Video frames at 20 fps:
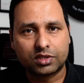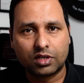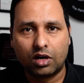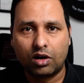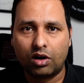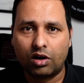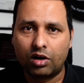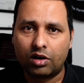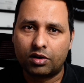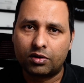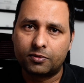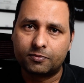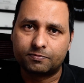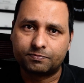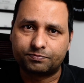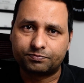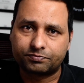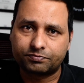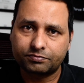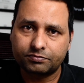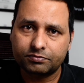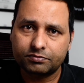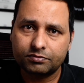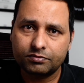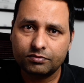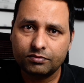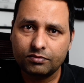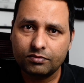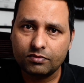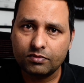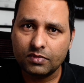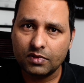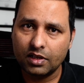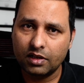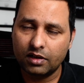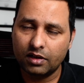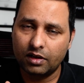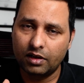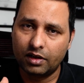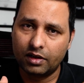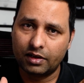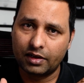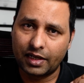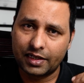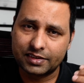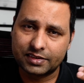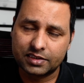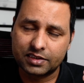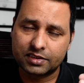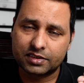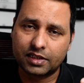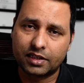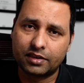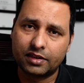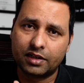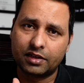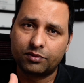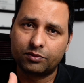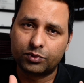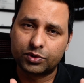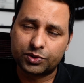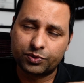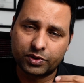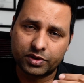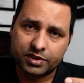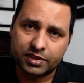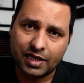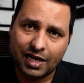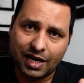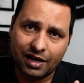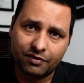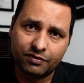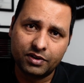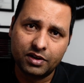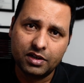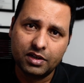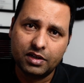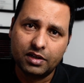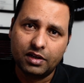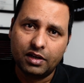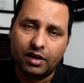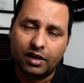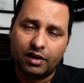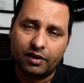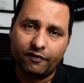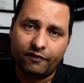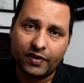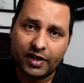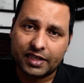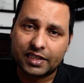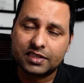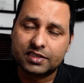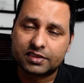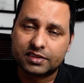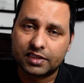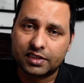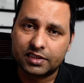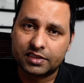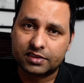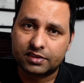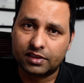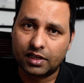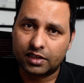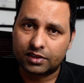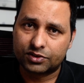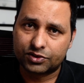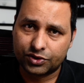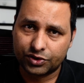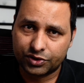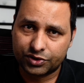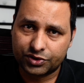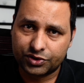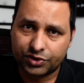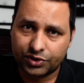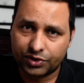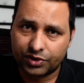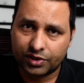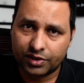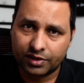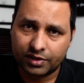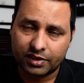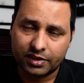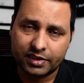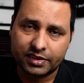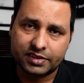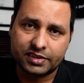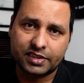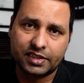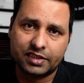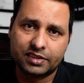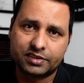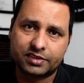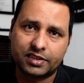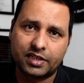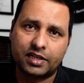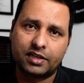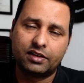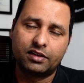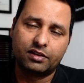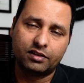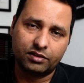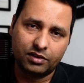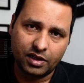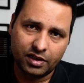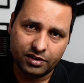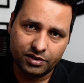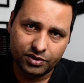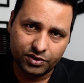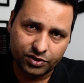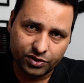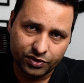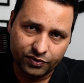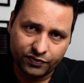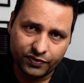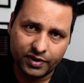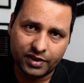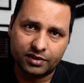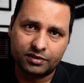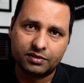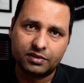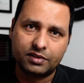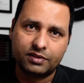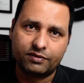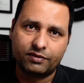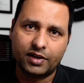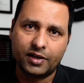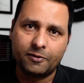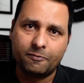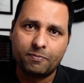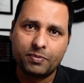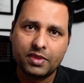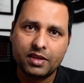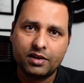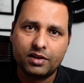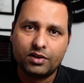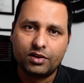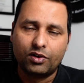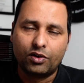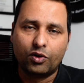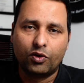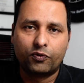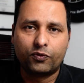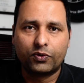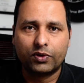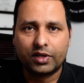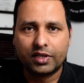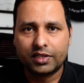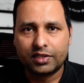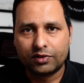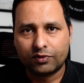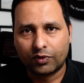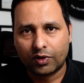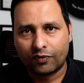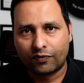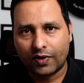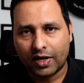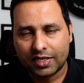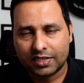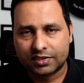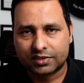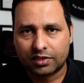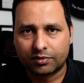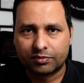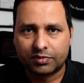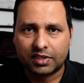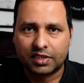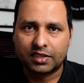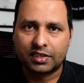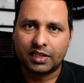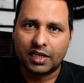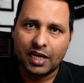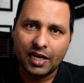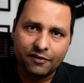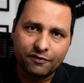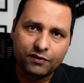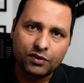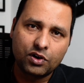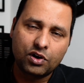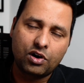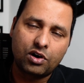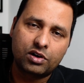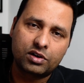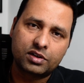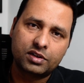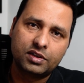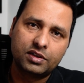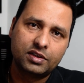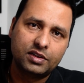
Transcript: are licensed and then which ones have vacancies that suits your skill set and you could fill, right? Hopefully you will find something. If not,